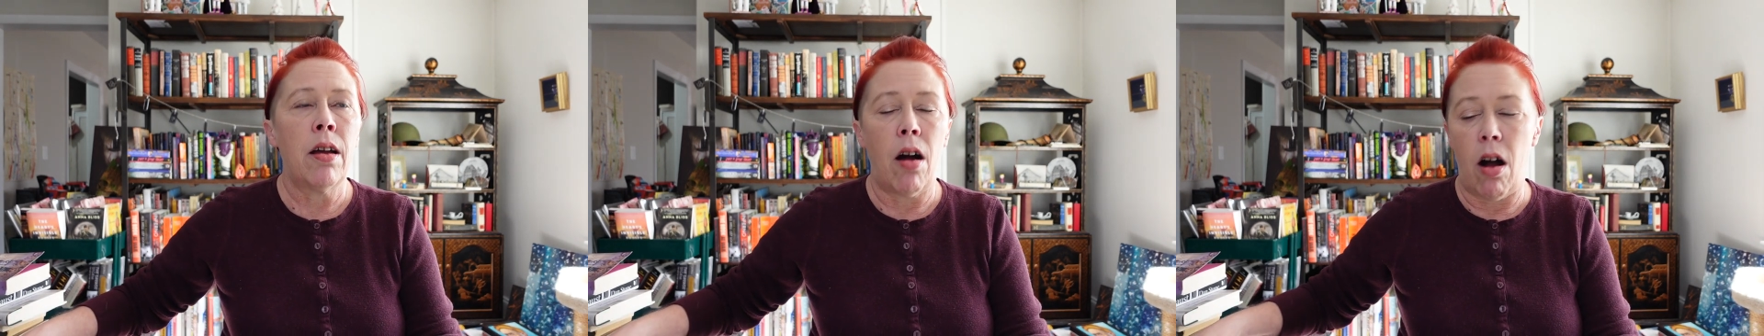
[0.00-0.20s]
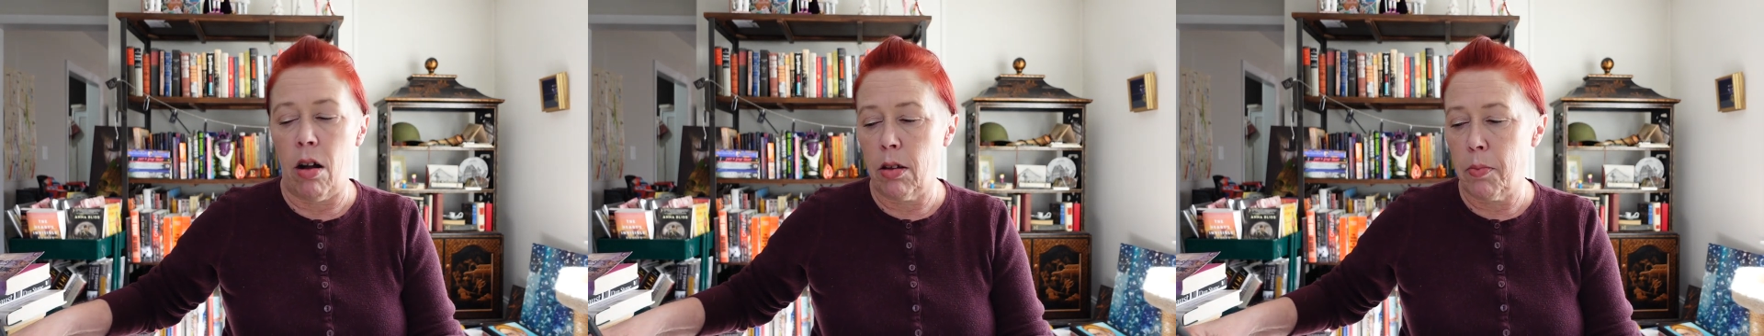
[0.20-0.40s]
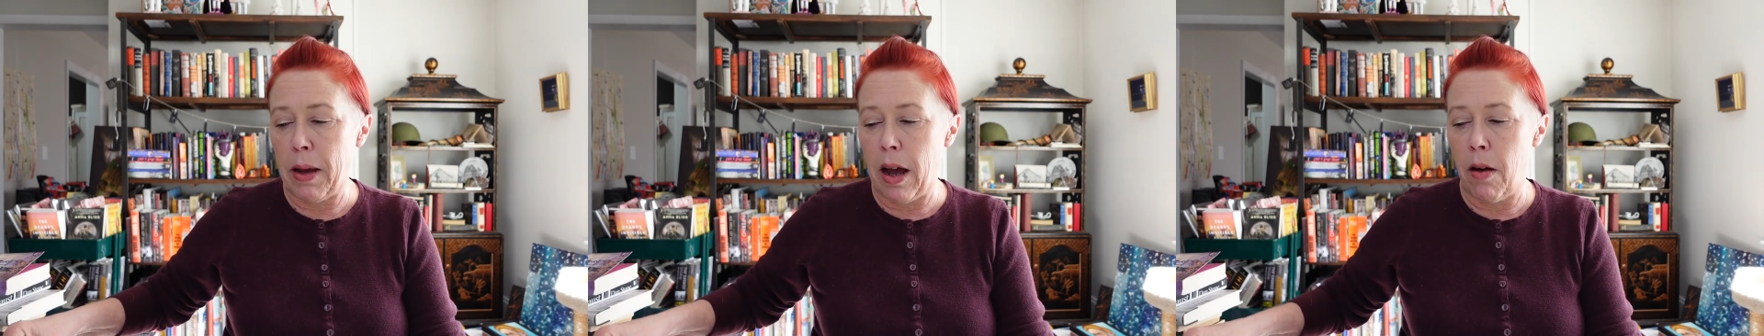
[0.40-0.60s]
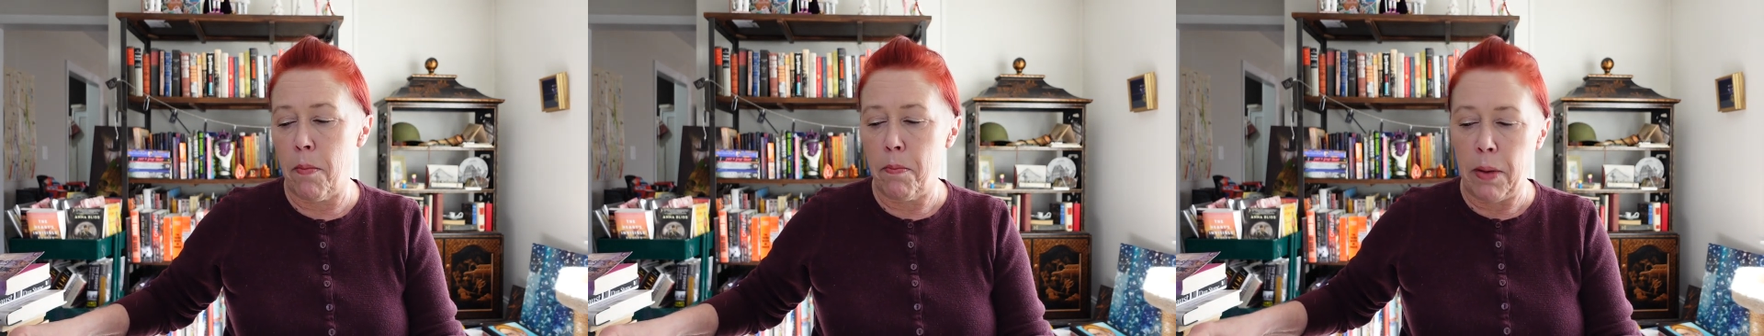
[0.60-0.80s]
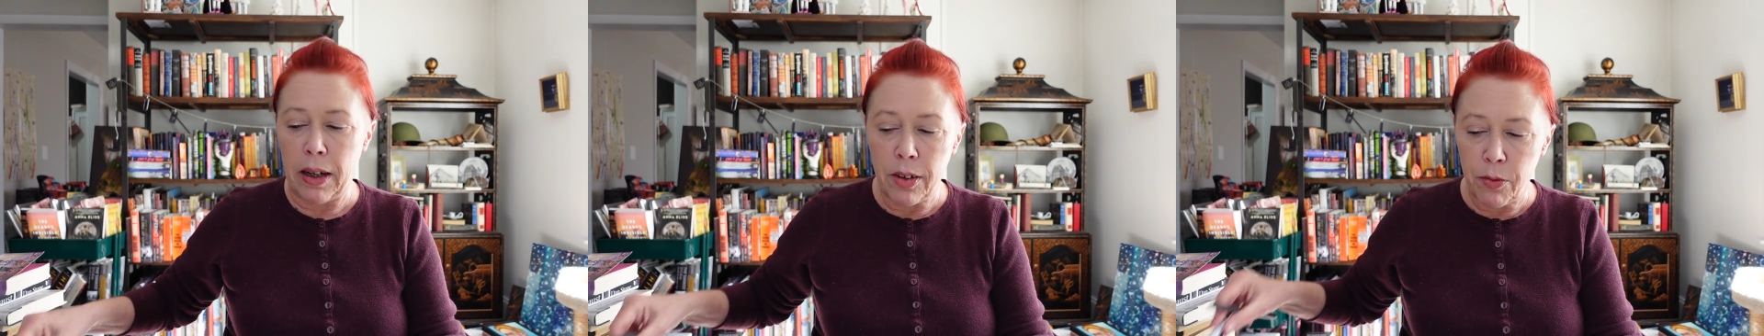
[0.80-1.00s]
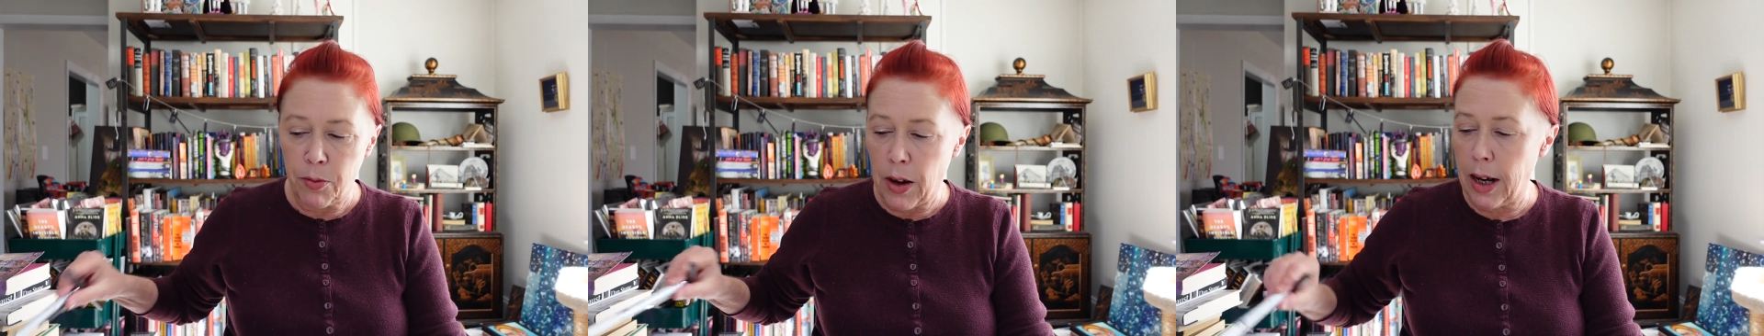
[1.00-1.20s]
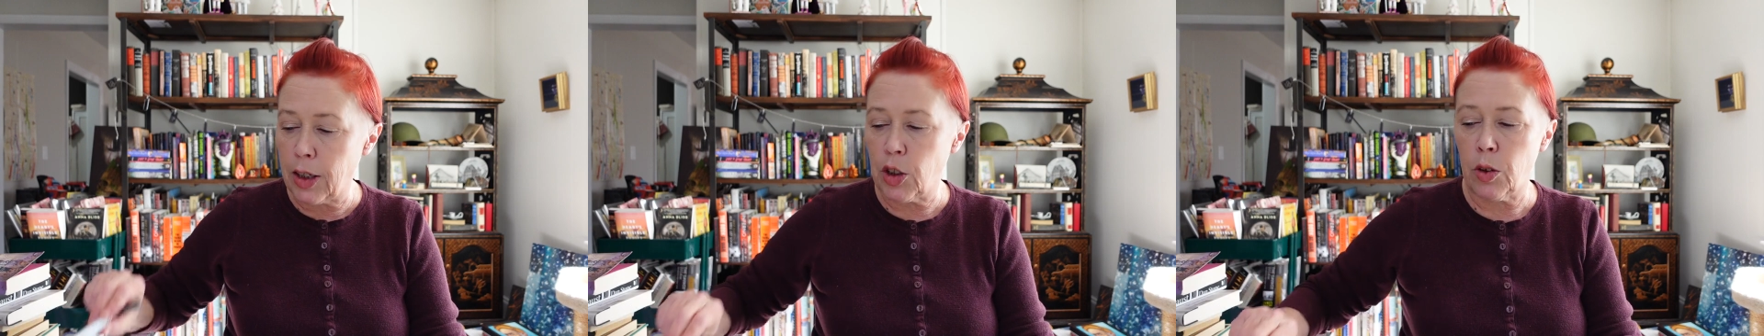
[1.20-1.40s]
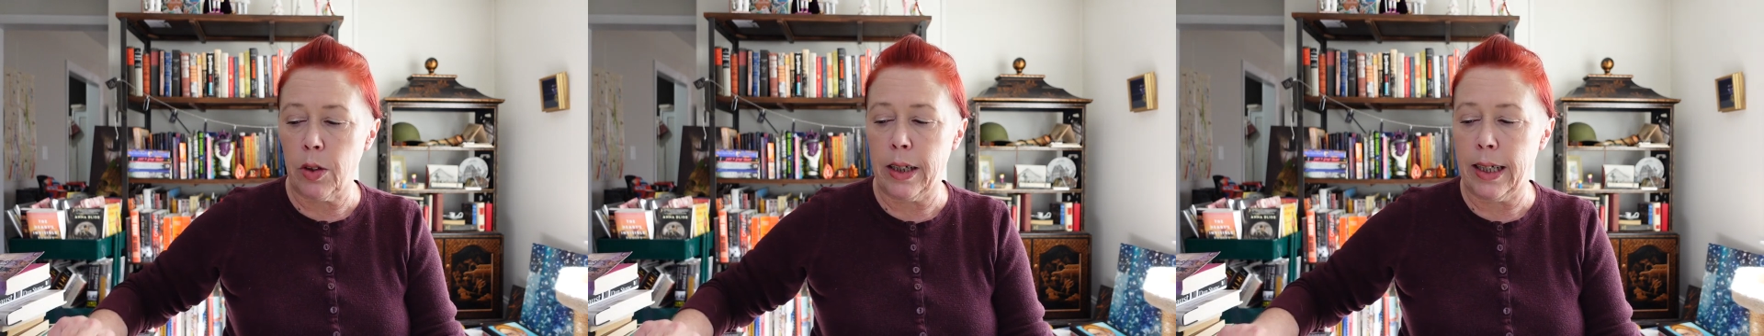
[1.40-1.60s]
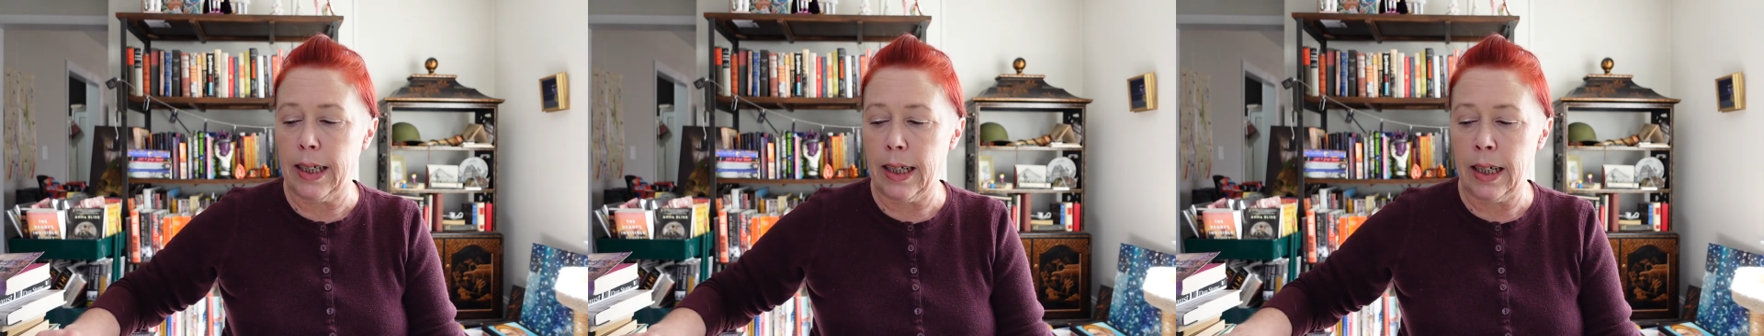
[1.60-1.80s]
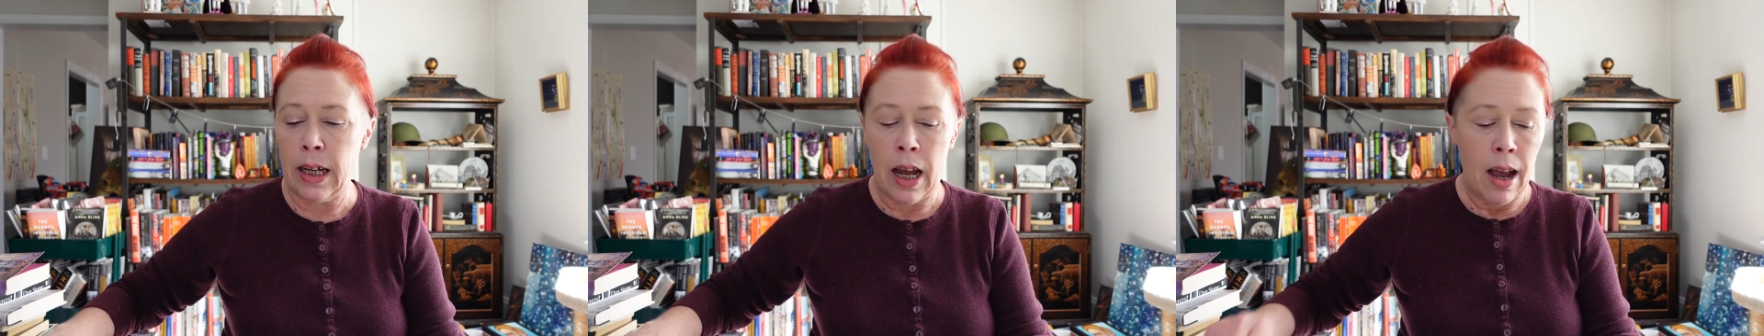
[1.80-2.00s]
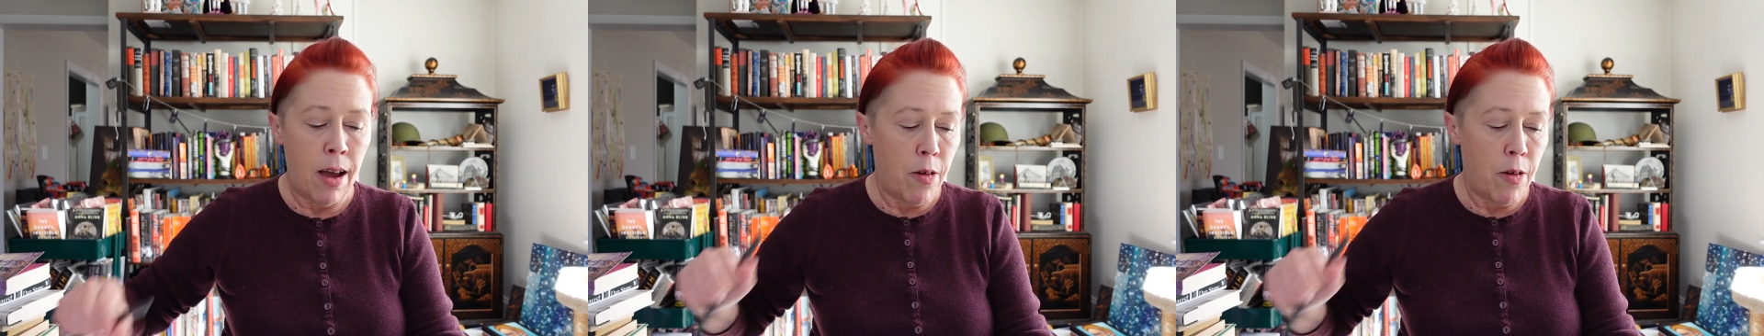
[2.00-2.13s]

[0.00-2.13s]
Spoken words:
all about manufacturing,